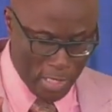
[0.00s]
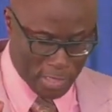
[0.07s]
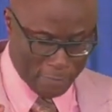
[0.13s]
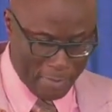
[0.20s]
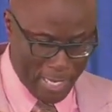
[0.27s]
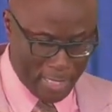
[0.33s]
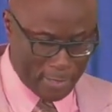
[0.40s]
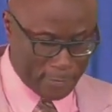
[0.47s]
of
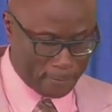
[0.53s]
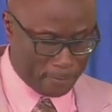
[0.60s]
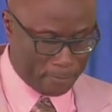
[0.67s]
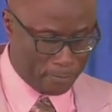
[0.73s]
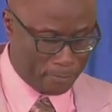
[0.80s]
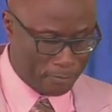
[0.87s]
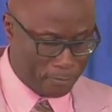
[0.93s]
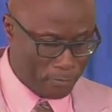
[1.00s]
these men.
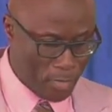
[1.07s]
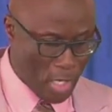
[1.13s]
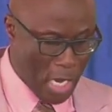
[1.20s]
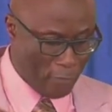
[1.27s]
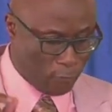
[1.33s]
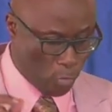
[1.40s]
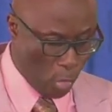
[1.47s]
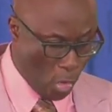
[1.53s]

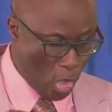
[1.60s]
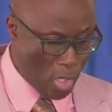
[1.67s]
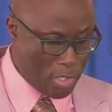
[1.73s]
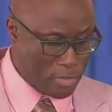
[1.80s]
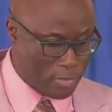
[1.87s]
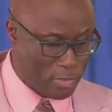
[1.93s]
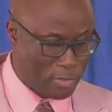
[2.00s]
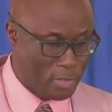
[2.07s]
Of
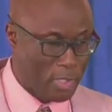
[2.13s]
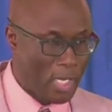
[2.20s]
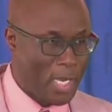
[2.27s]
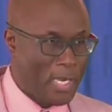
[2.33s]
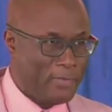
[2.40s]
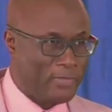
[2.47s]
course,